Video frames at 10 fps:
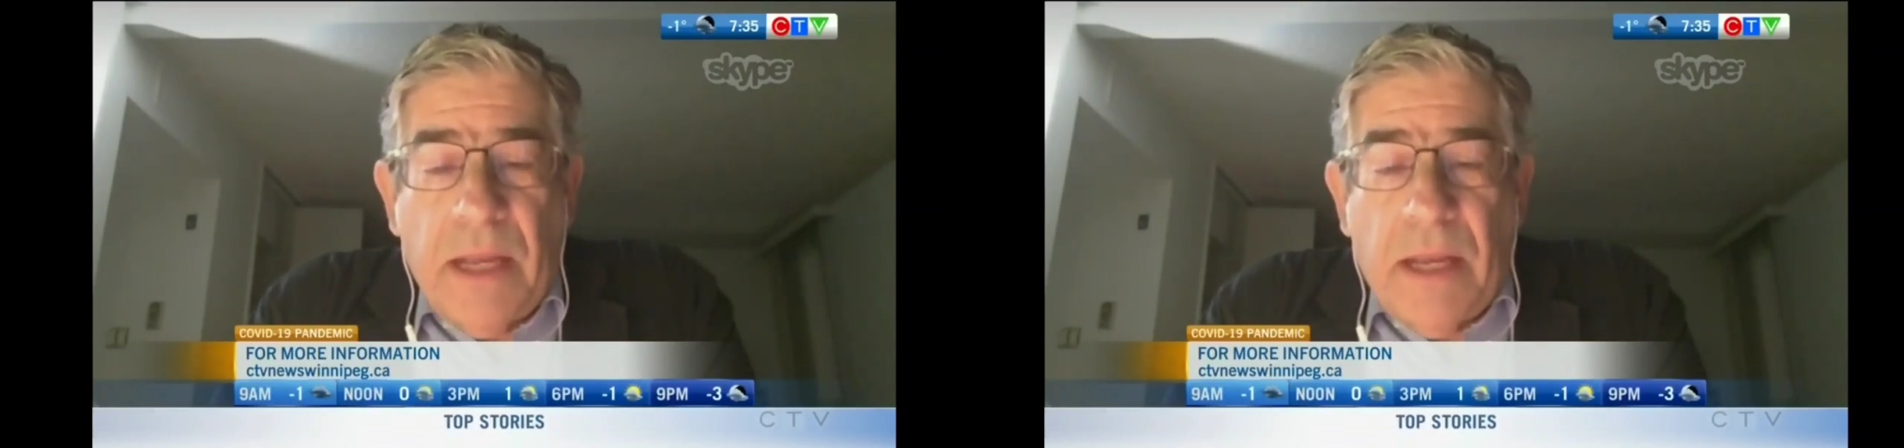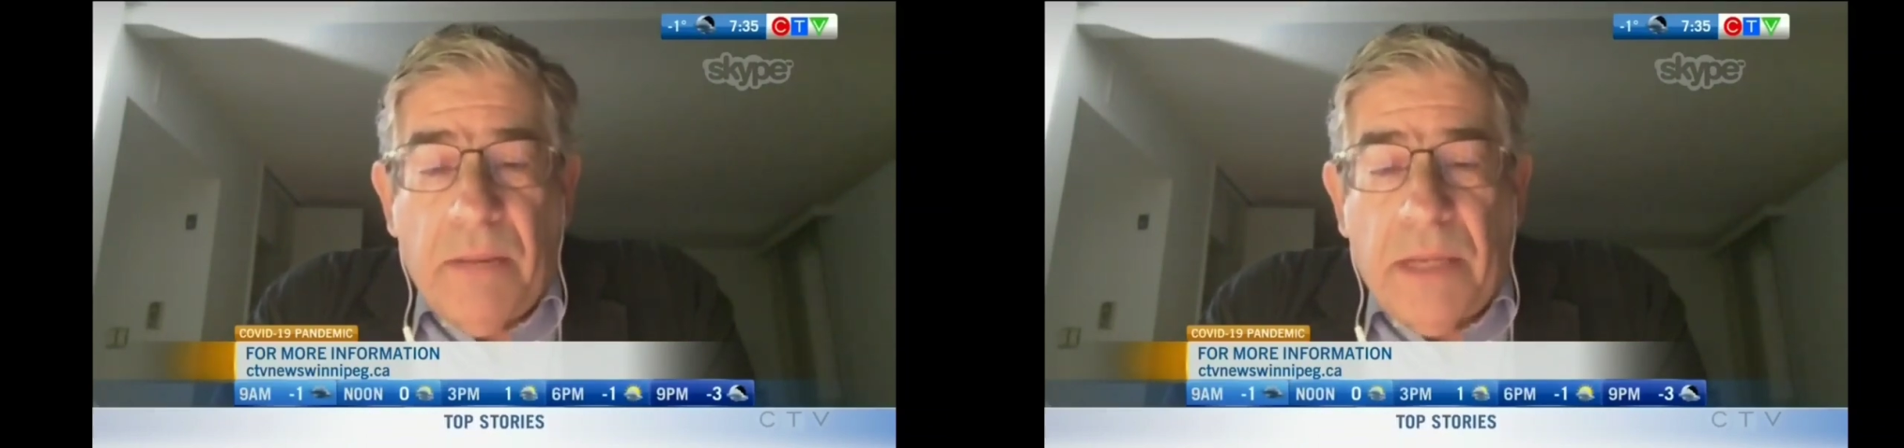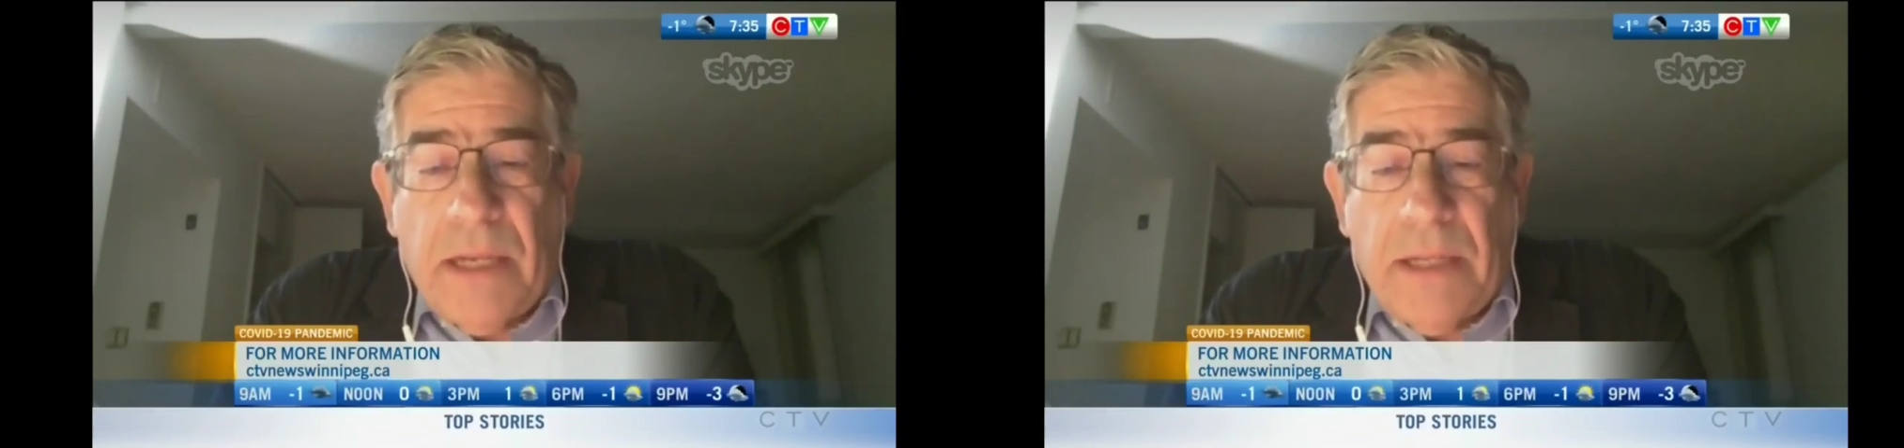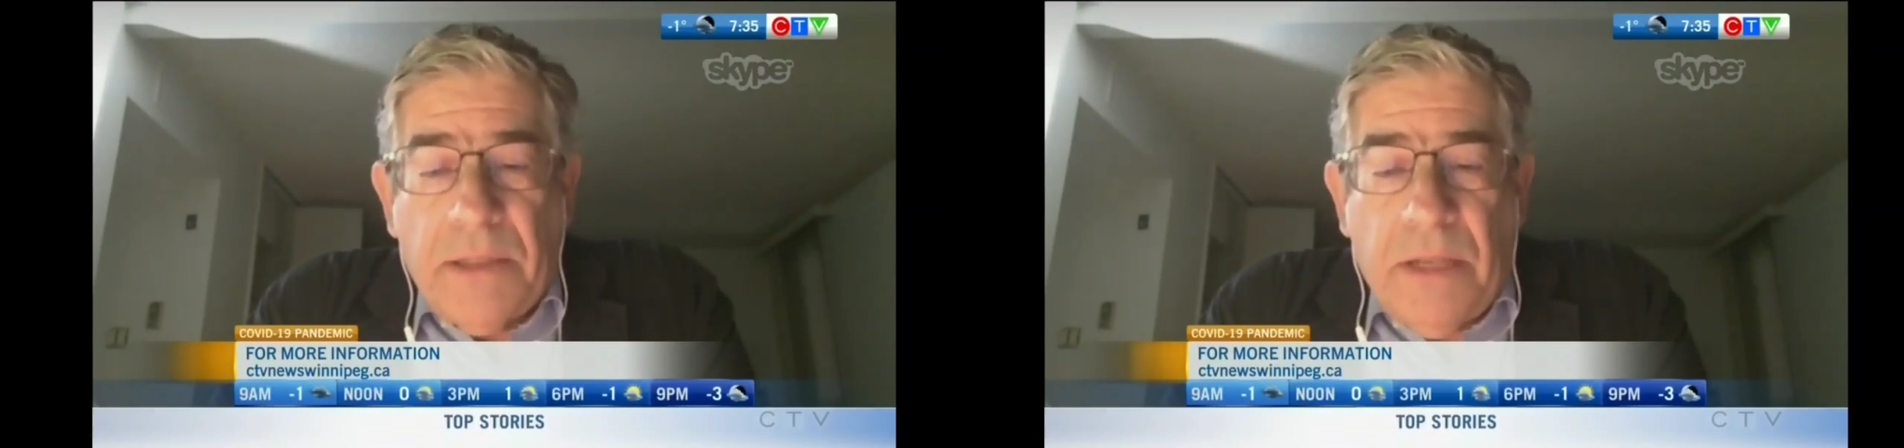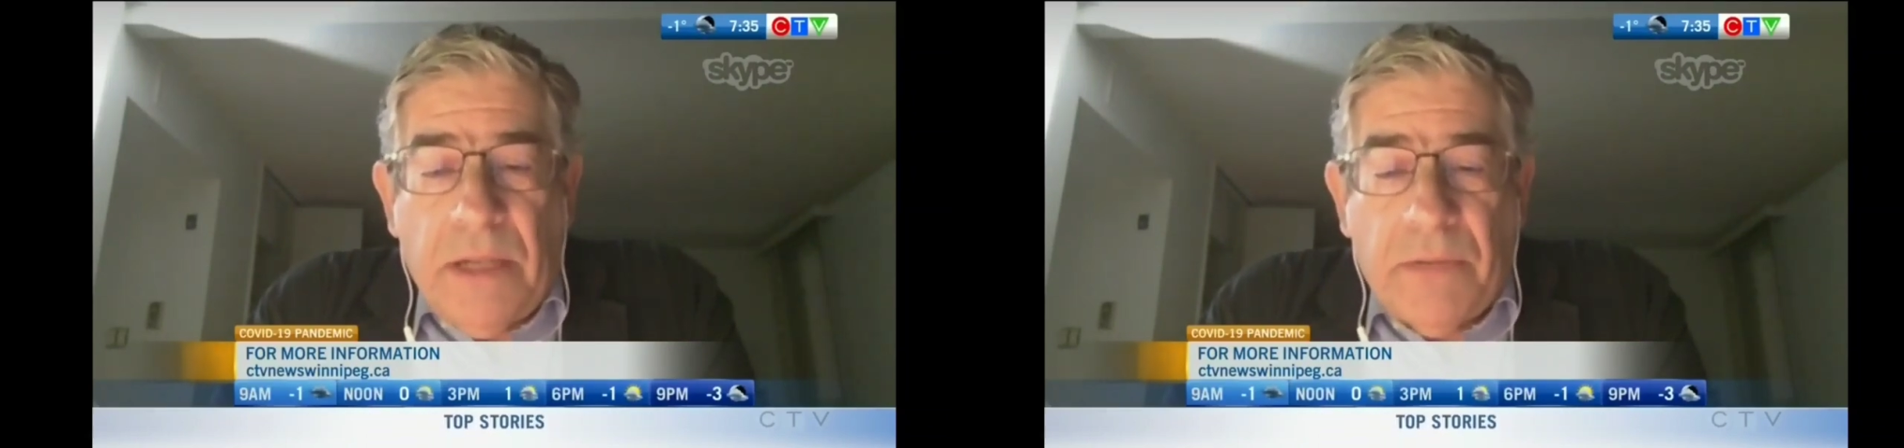But I do
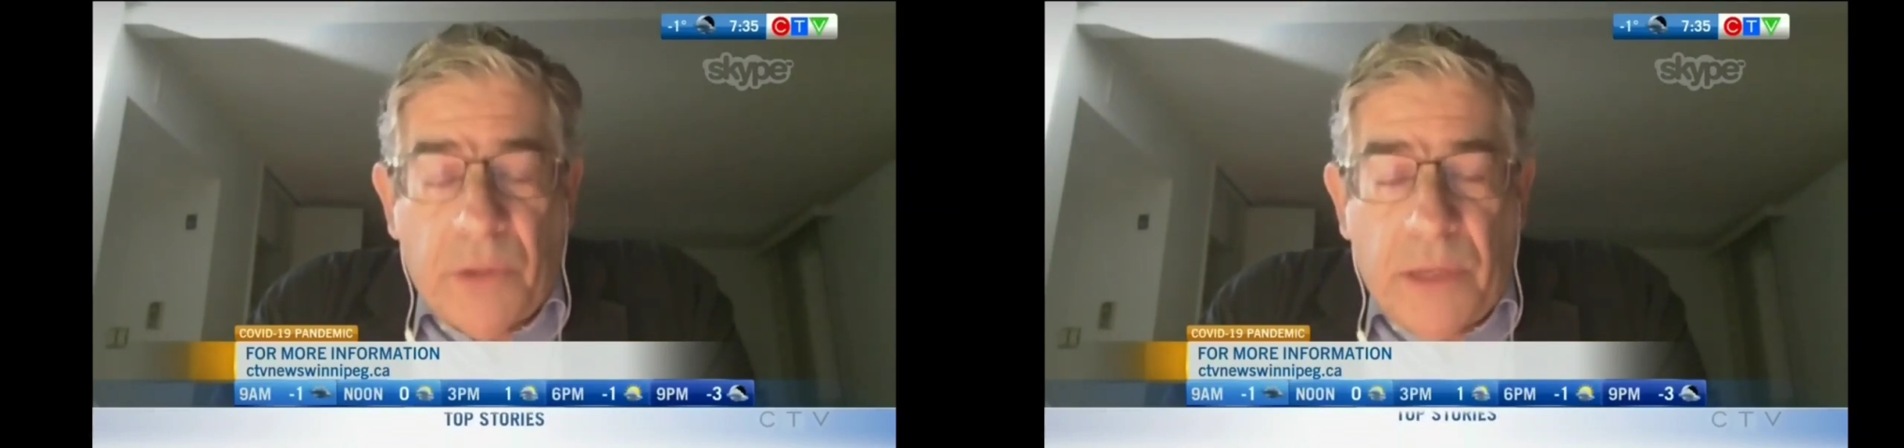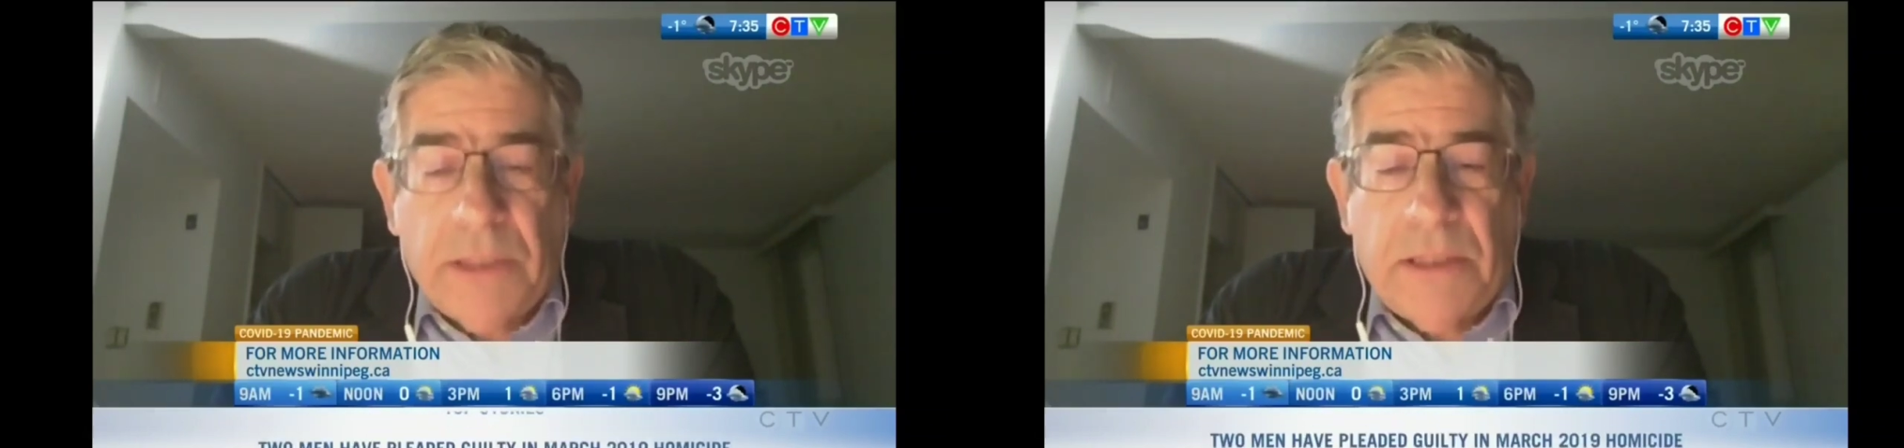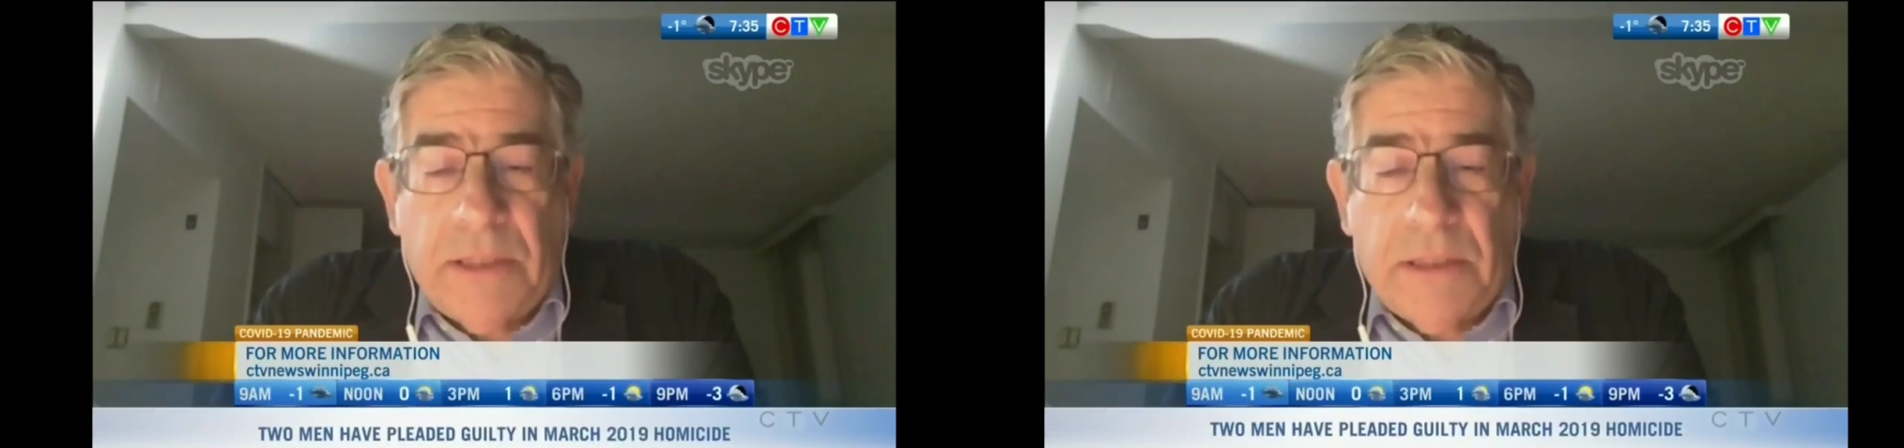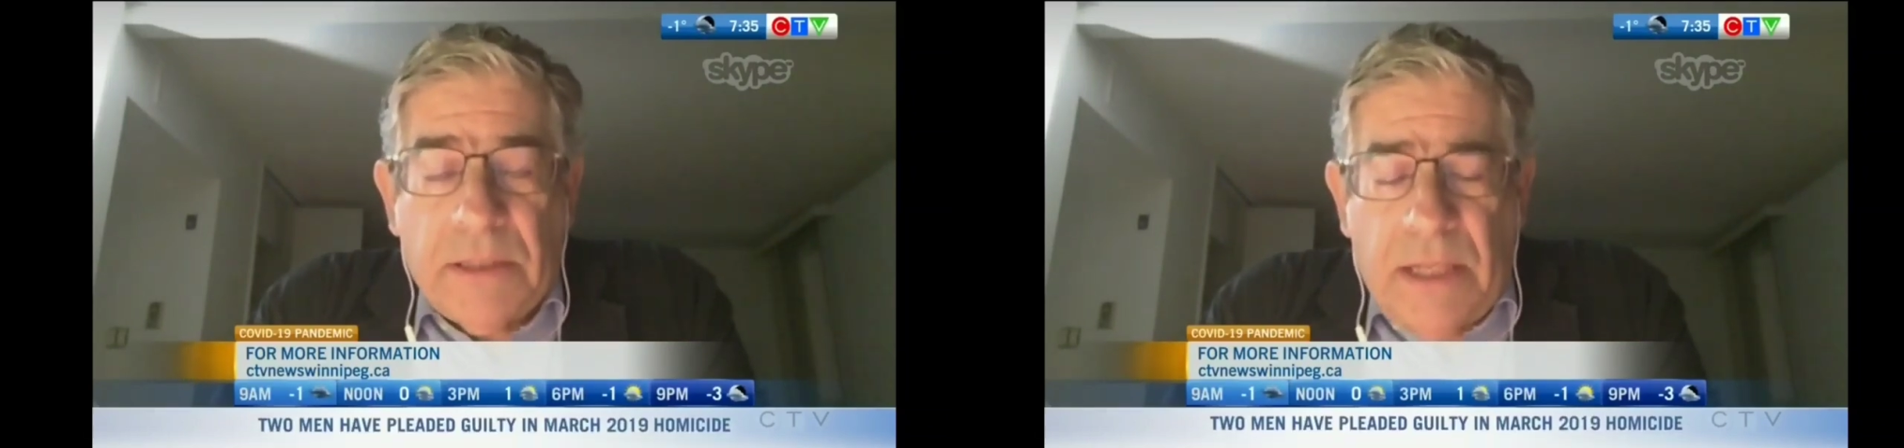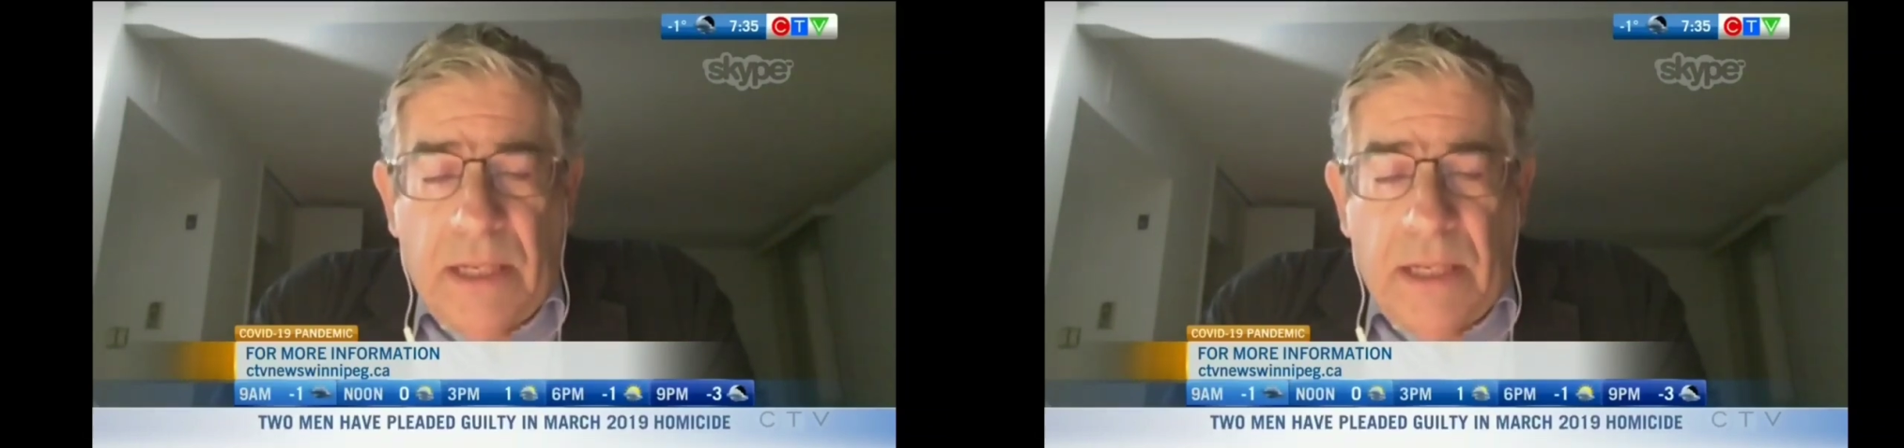have questions